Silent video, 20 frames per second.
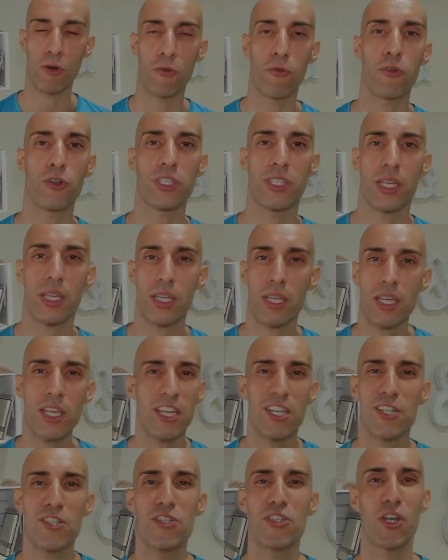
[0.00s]
Go for the
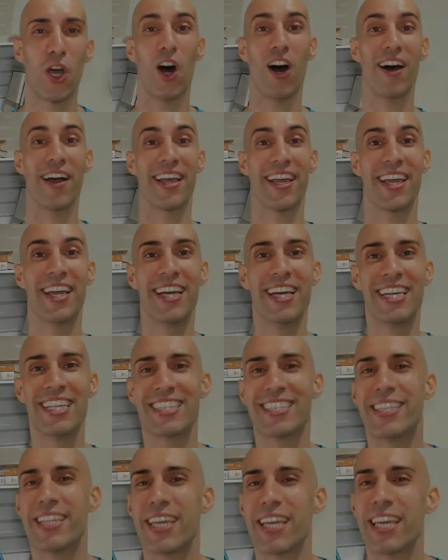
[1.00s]
inner joy,
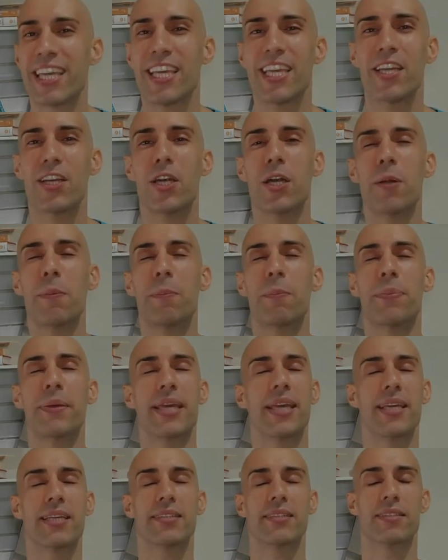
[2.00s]
the inner
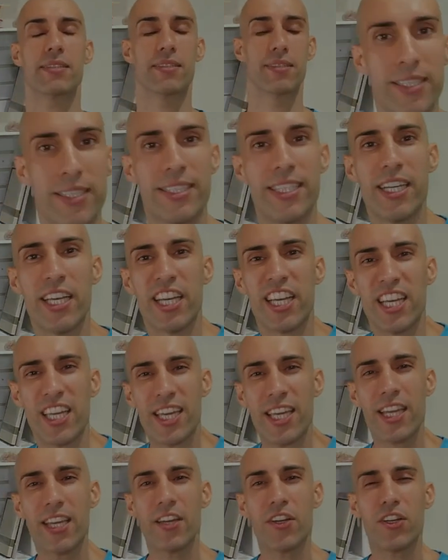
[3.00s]
peace, the
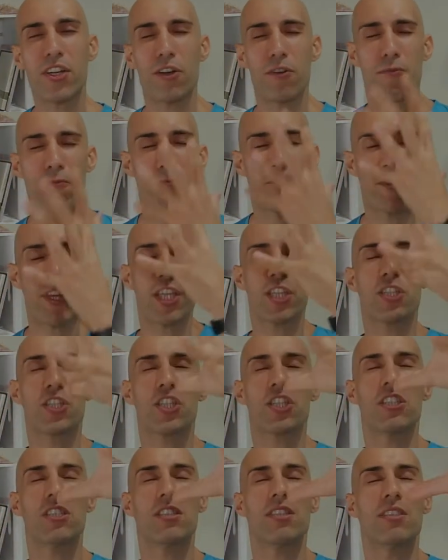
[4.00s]
inner
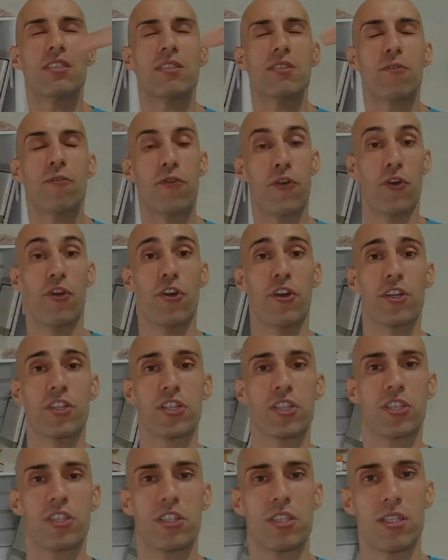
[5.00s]
vision
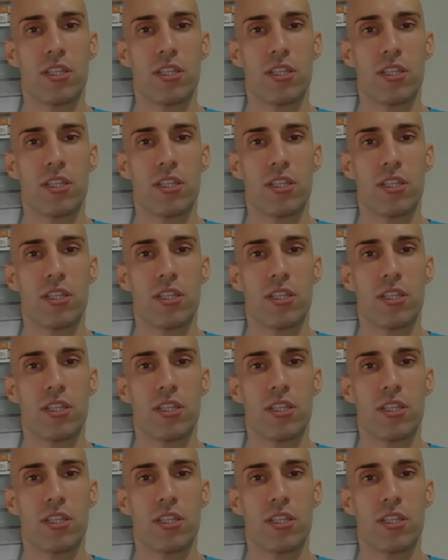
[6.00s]
first,